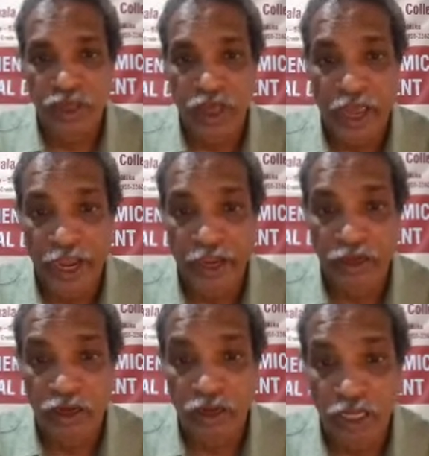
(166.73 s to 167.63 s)
and
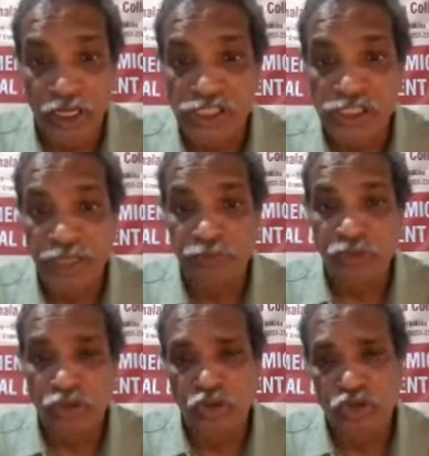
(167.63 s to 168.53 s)
lulls them
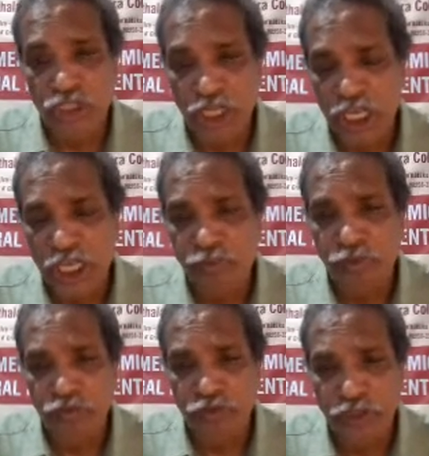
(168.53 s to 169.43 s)
to sleep
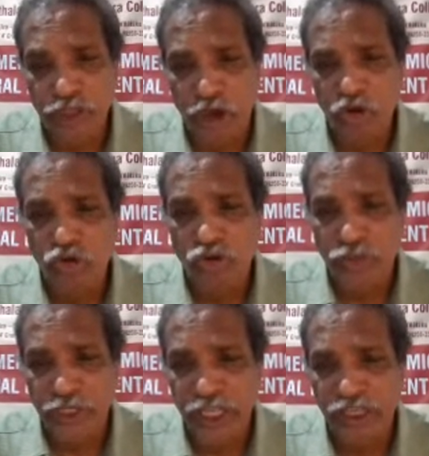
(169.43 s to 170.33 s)
without
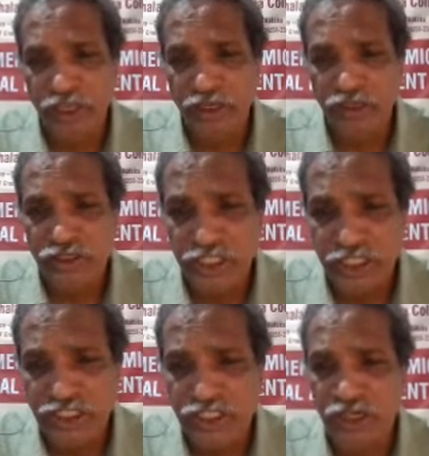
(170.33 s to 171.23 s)
taking
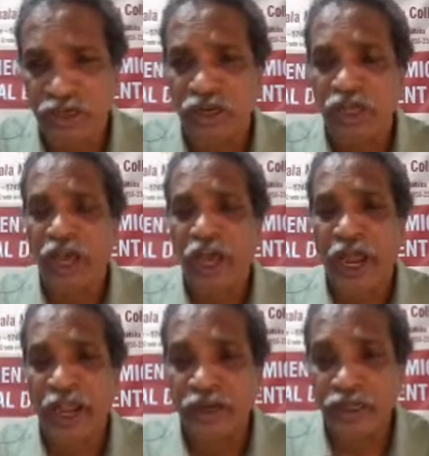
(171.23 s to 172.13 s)
sincere
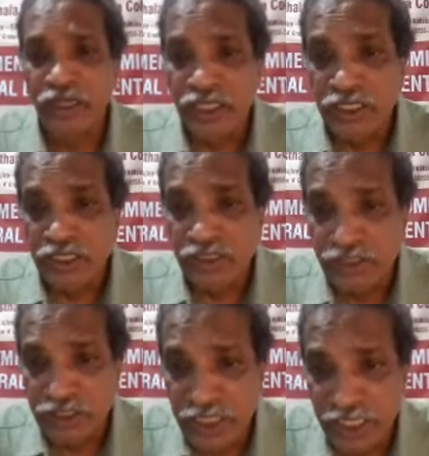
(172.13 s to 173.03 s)
and
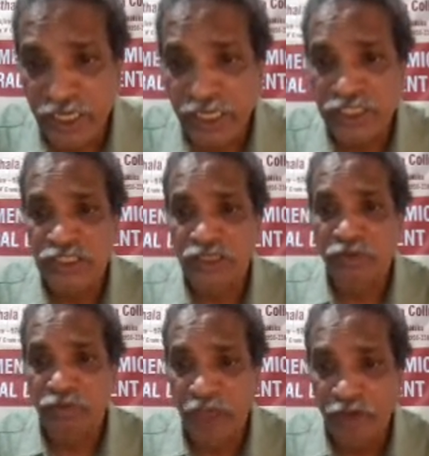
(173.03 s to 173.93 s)
serious
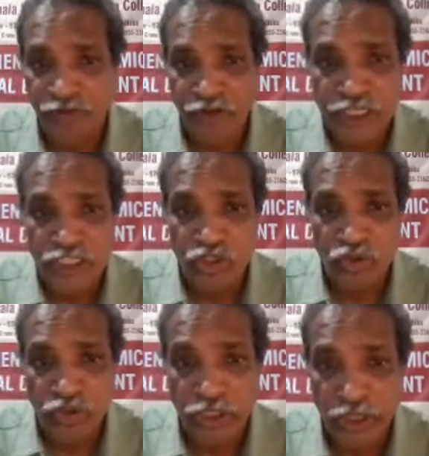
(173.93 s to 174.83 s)
efforts
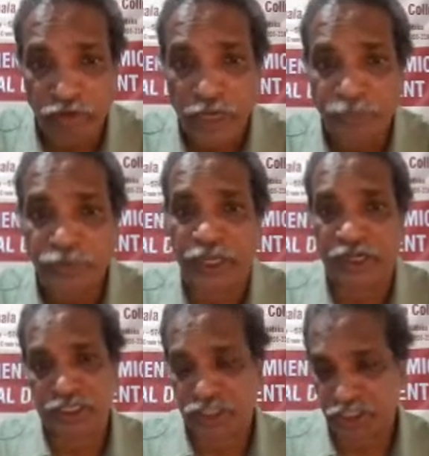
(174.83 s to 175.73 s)
to develop the
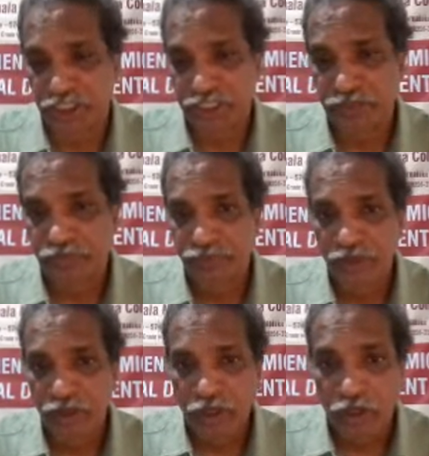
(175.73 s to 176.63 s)
industries.
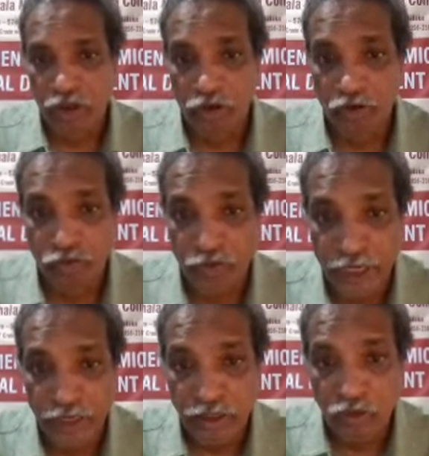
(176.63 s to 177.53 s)

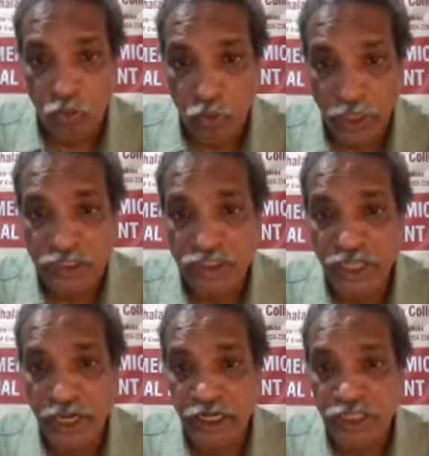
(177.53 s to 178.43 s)
When once the
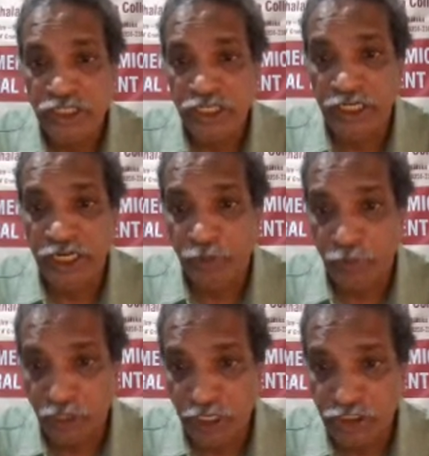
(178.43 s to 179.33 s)
industry get
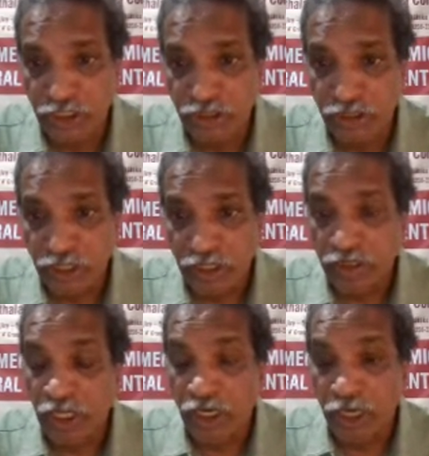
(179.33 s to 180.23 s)
protection,
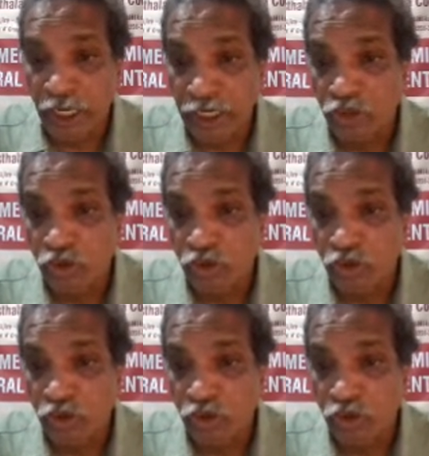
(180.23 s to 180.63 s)
they like to